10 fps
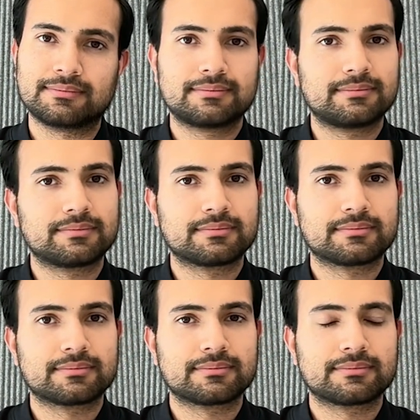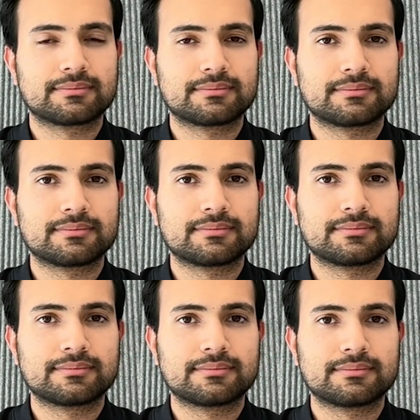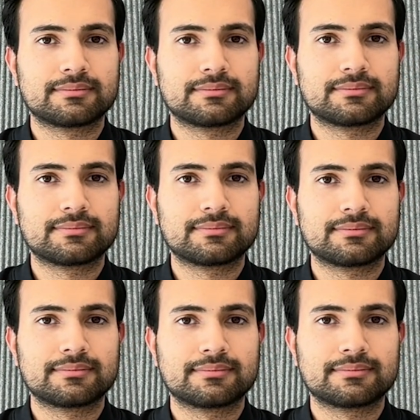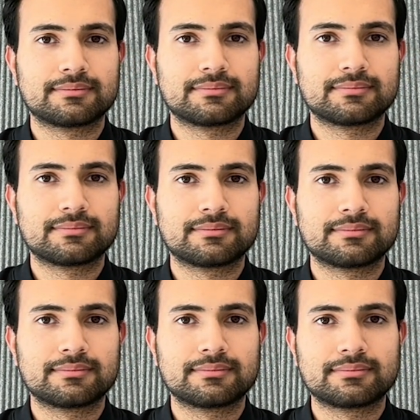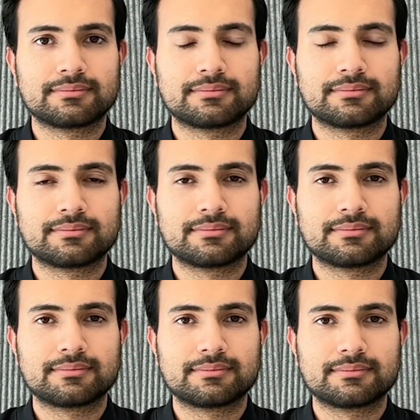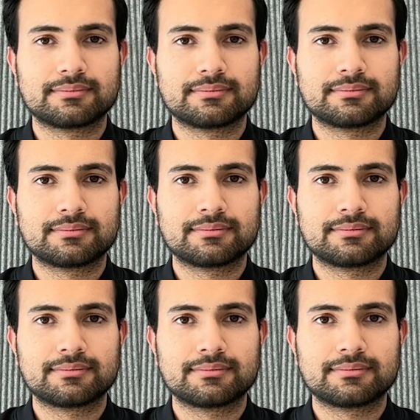No words are spoken by the person on screen.